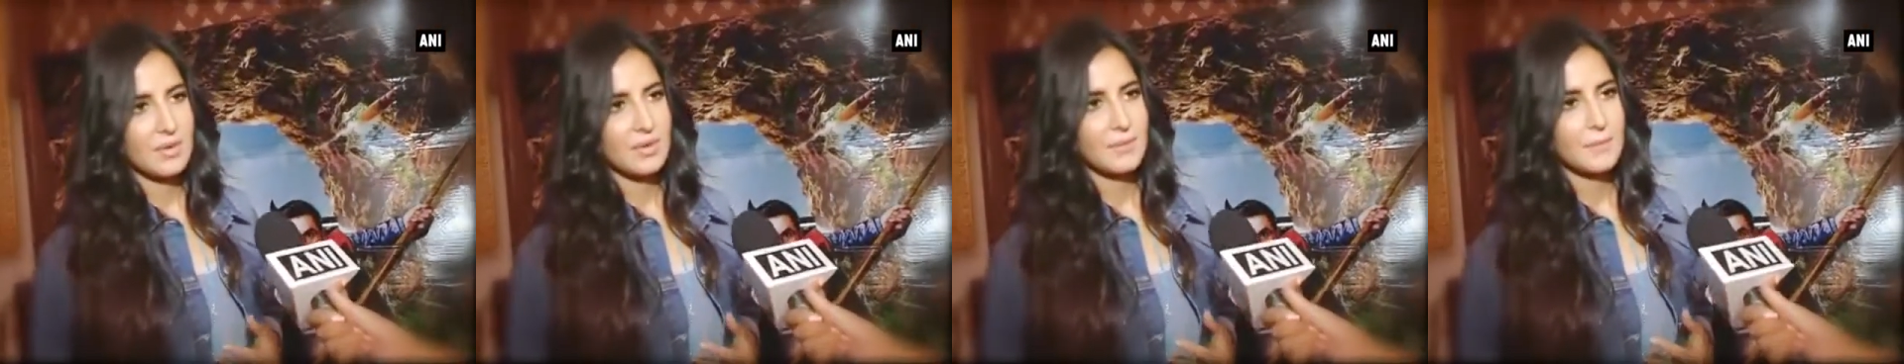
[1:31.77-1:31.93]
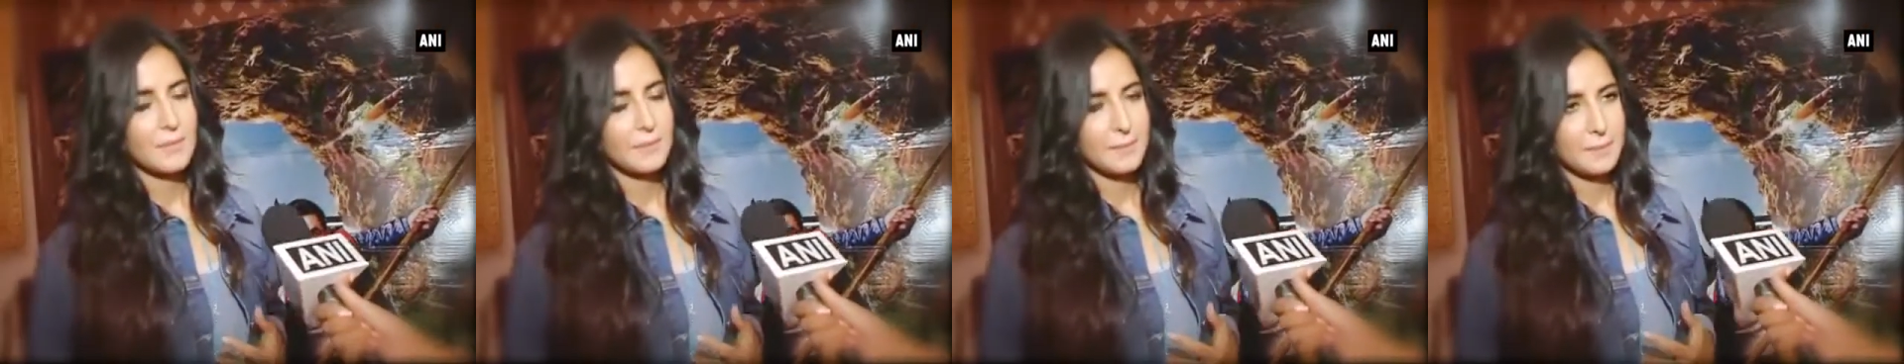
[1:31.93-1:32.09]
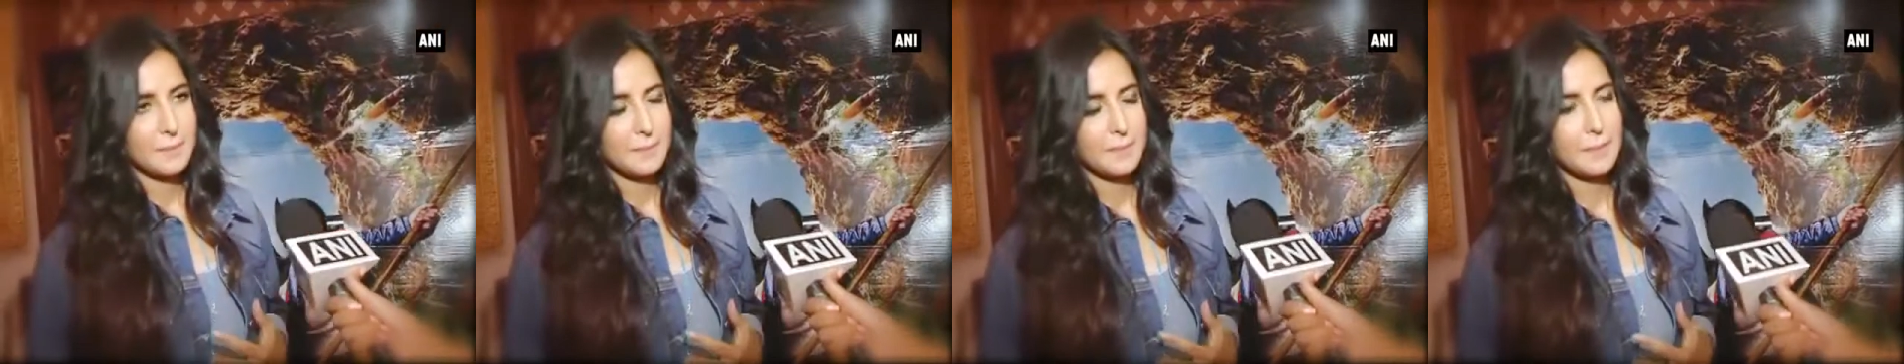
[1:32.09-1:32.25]

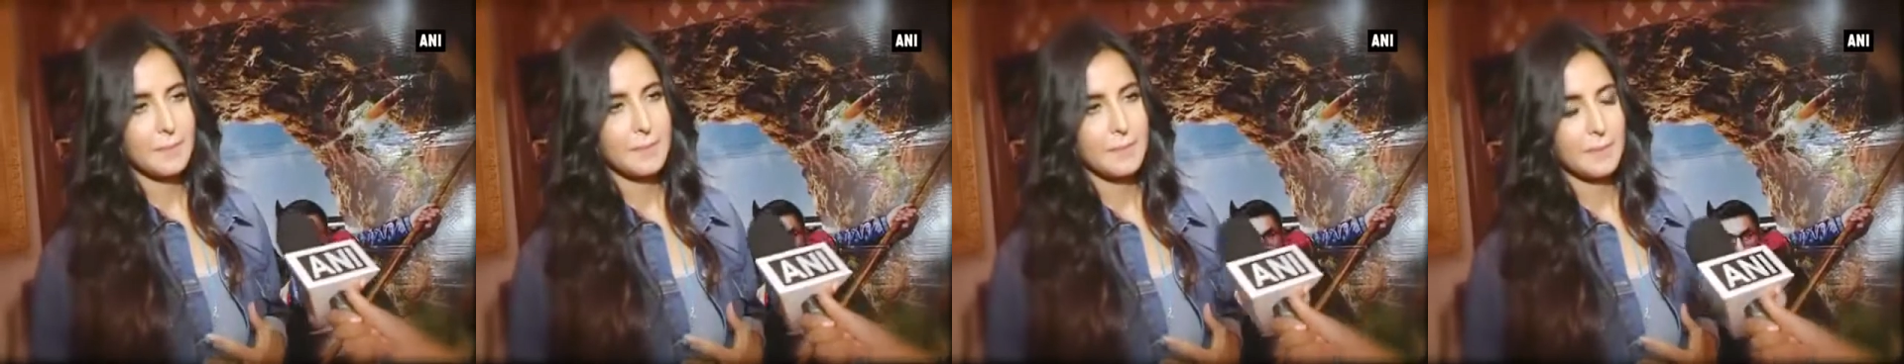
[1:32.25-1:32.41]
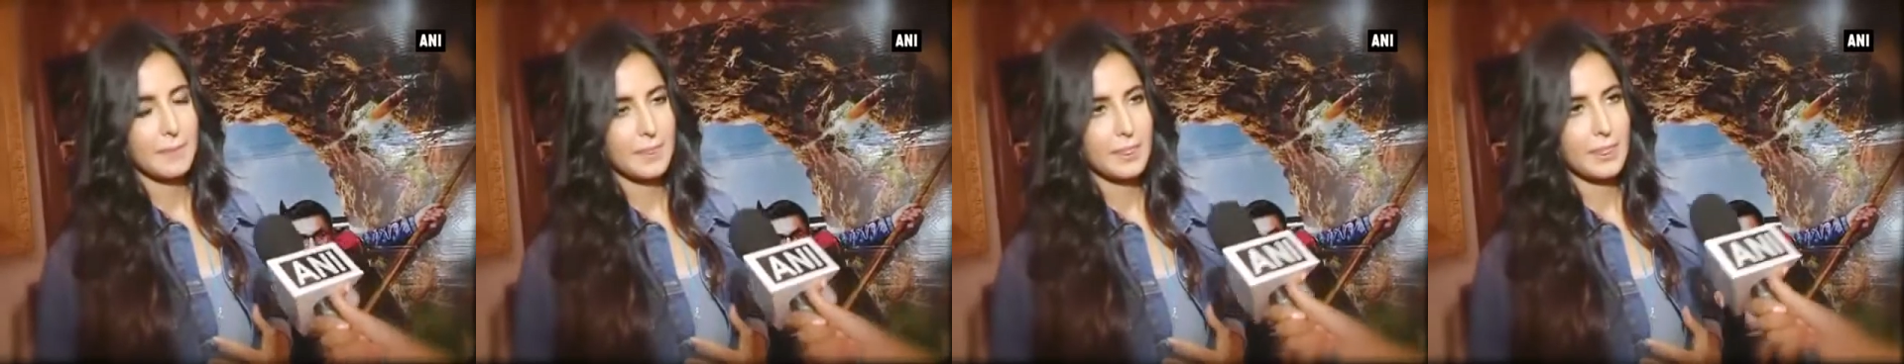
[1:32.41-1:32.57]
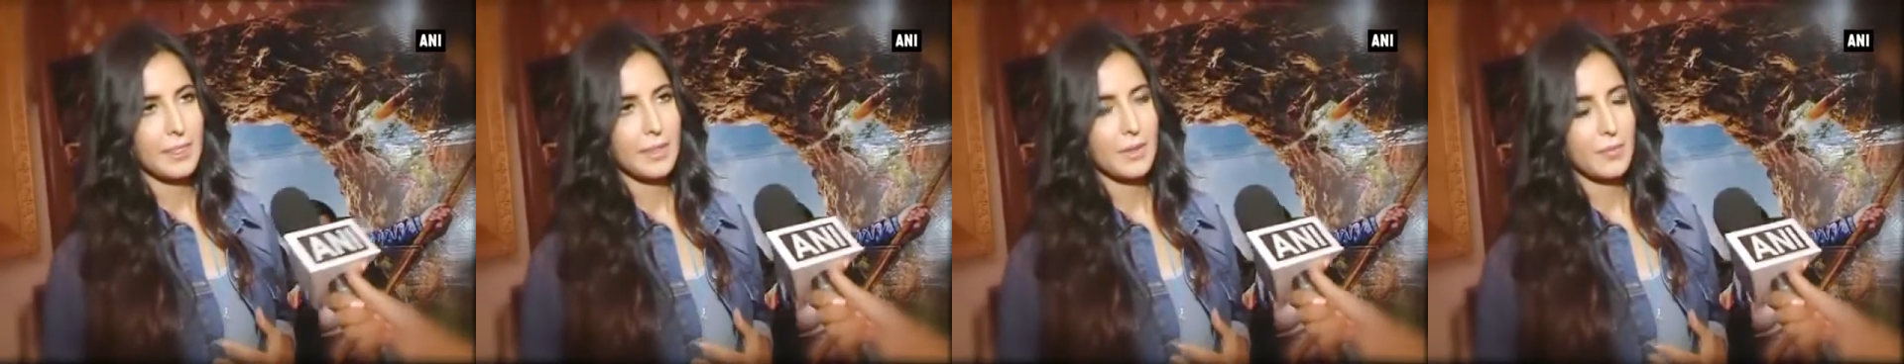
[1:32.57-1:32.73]
So,
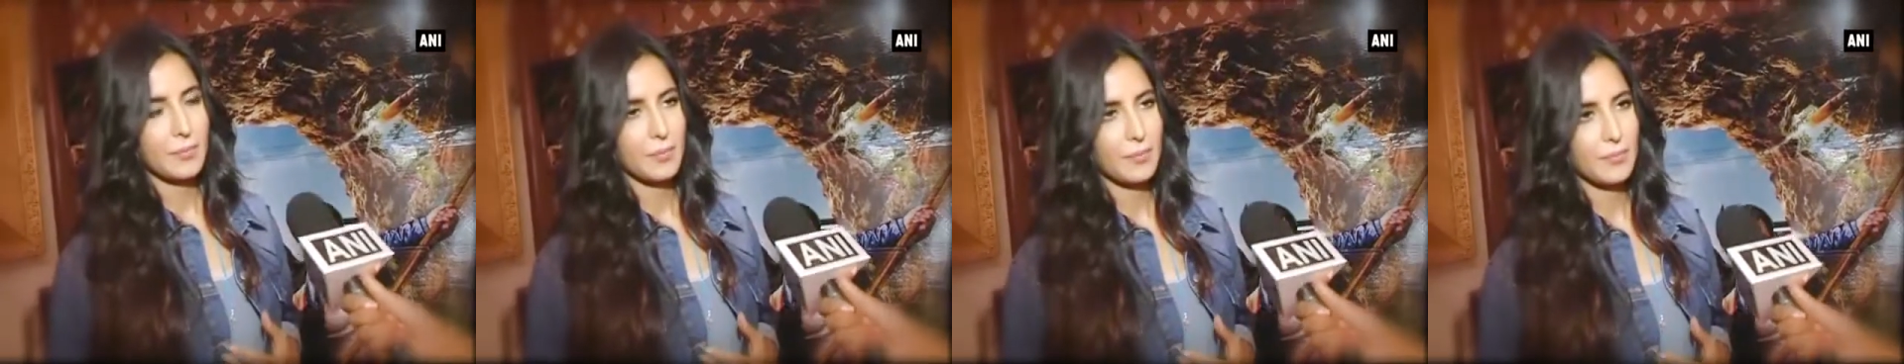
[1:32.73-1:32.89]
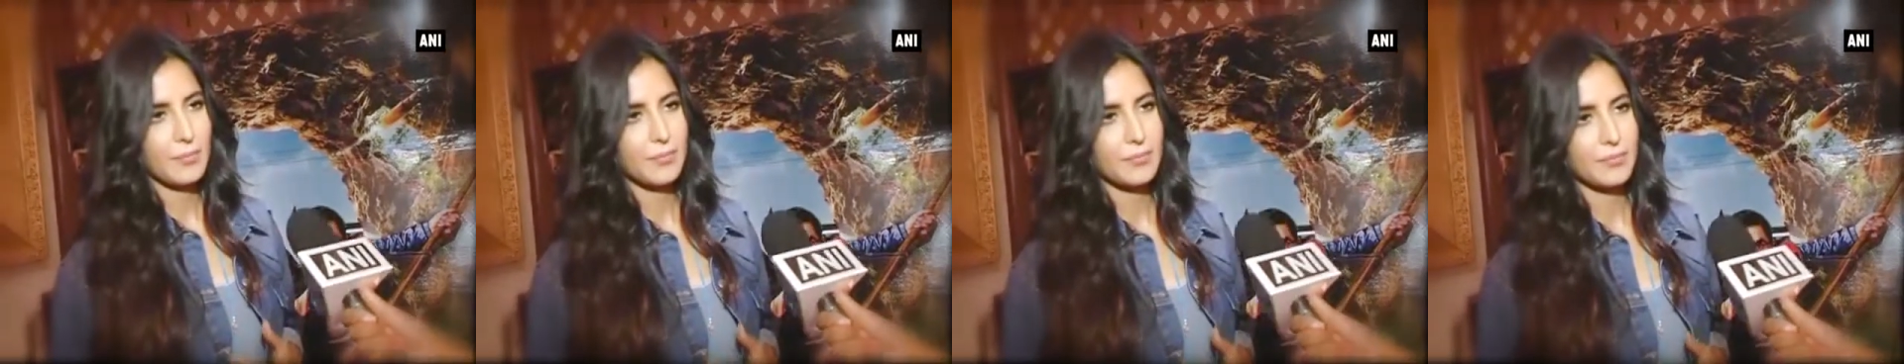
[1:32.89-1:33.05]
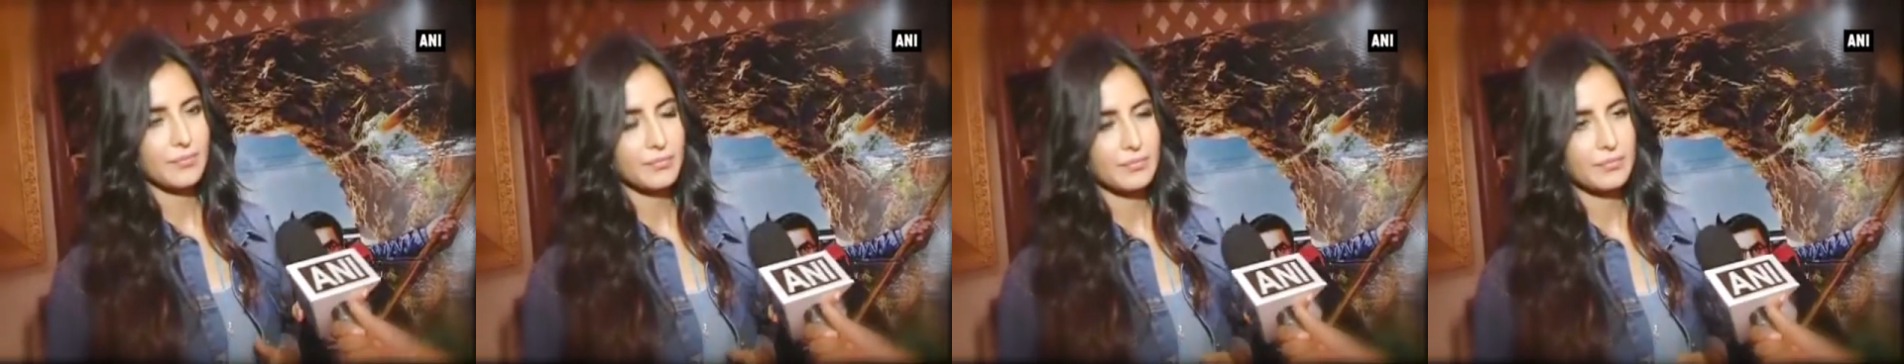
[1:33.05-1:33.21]
what's your
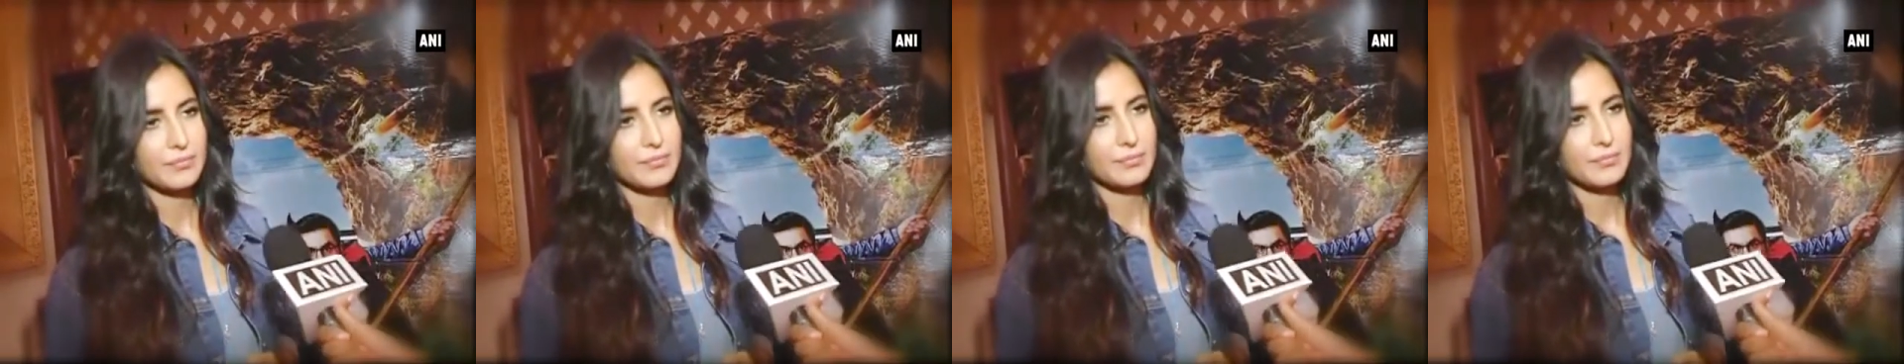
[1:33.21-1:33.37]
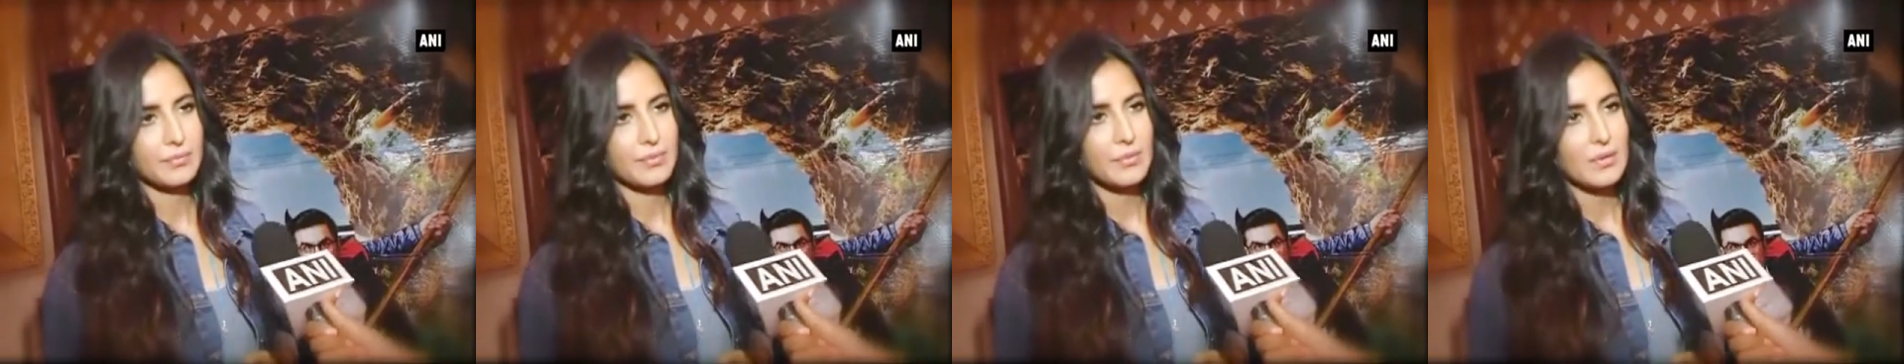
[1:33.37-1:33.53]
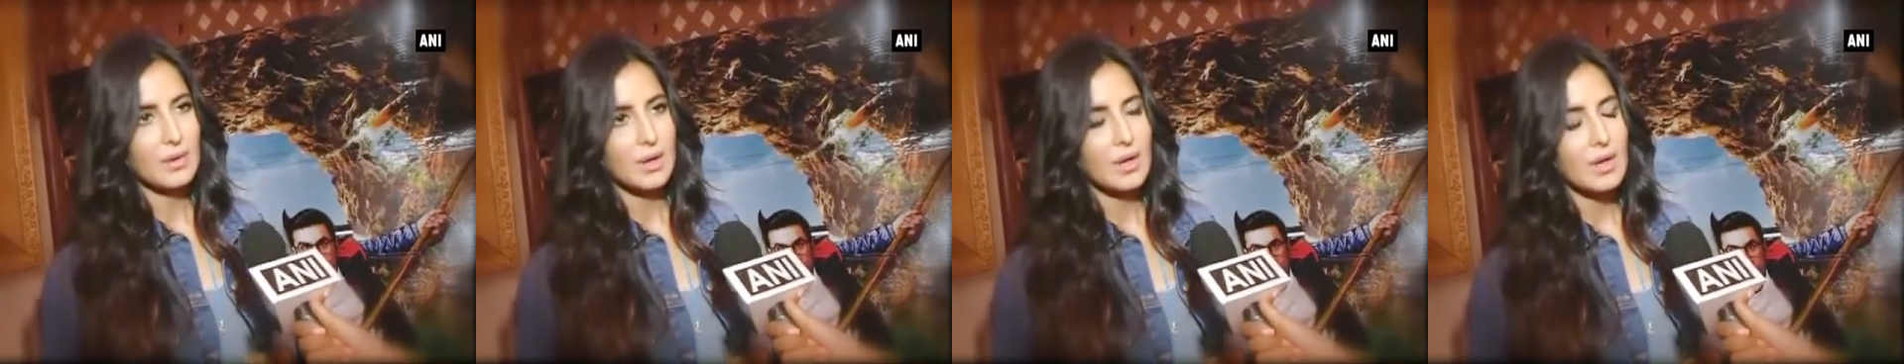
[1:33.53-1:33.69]
take on
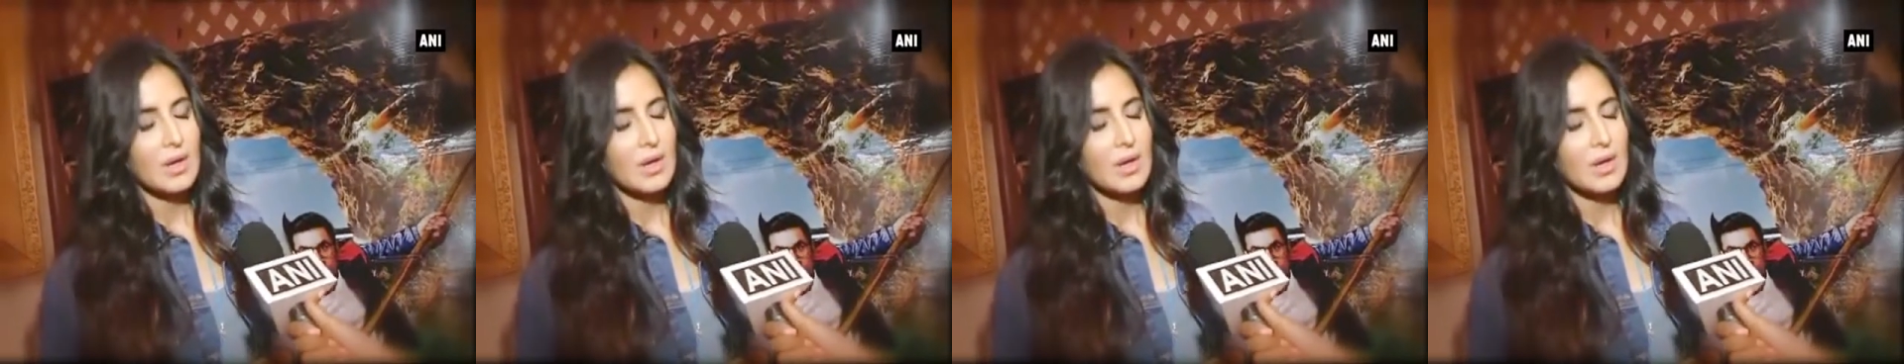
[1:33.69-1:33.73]
it?